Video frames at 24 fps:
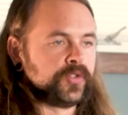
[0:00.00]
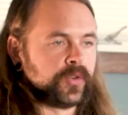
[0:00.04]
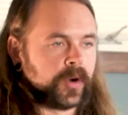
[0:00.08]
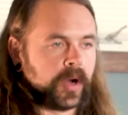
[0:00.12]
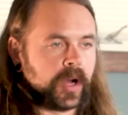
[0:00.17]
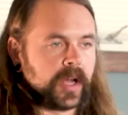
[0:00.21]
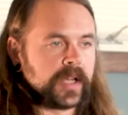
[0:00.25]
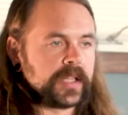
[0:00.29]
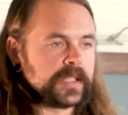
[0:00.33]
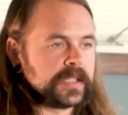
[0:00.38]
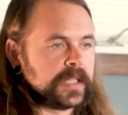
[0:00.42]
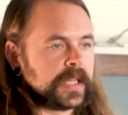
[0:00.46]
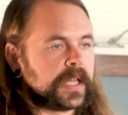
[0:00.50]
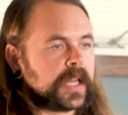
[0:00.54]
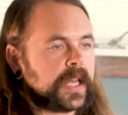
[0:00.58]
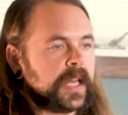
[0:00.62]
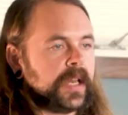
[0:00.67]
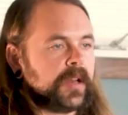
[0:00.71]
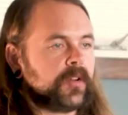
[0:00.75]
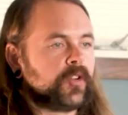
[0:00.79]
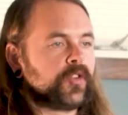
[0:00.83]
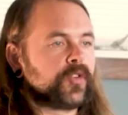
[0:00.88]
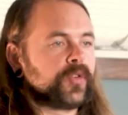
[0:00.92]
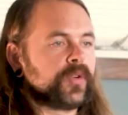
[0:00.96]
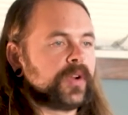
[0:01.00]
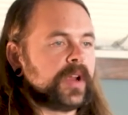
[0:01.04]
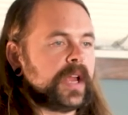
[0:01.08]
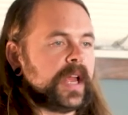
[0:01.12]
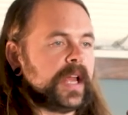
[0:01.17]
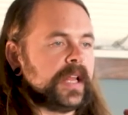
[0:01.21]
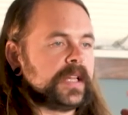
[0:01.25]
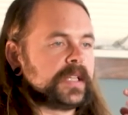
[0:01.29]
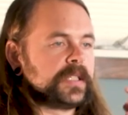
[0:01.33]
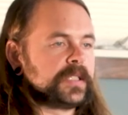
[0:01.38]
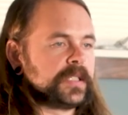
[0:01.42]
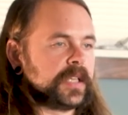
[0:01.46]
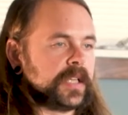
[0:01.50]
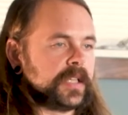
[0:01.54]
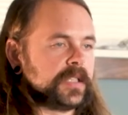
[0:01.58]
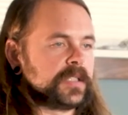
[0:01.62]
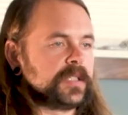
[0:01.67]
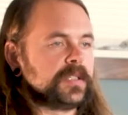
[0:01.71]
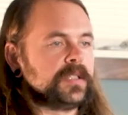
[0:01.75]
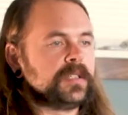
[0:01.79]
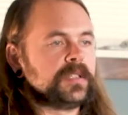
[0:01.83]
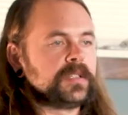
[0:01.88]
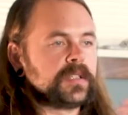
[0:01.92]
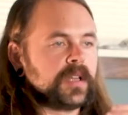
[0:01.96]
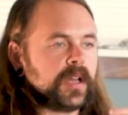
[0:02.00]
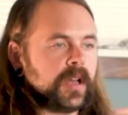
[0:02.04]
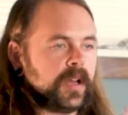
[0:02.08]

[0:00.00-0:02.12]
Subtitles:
drawings. It can create senses